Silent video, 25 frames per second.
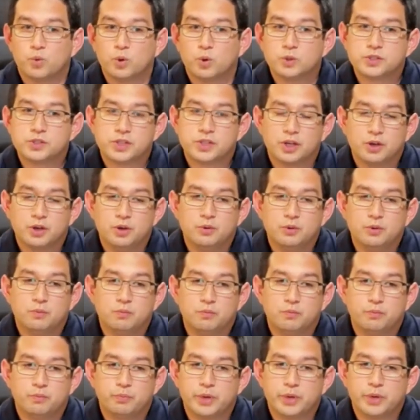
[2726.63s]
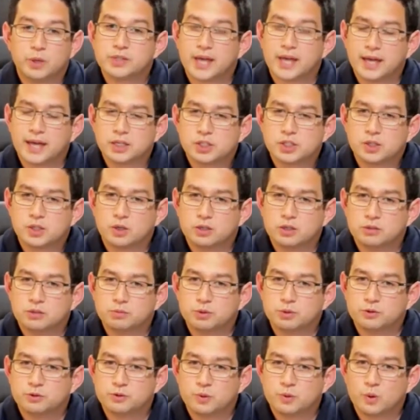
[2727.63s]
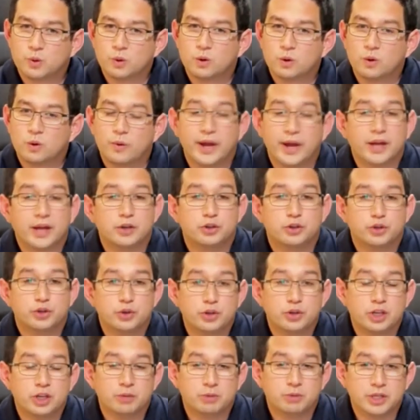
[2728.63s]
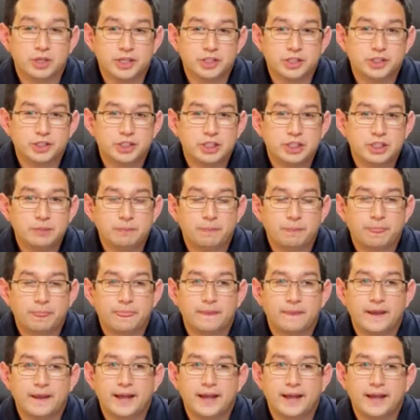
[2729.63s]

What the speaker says: Also, Belle touched on it before around two-deep leadership,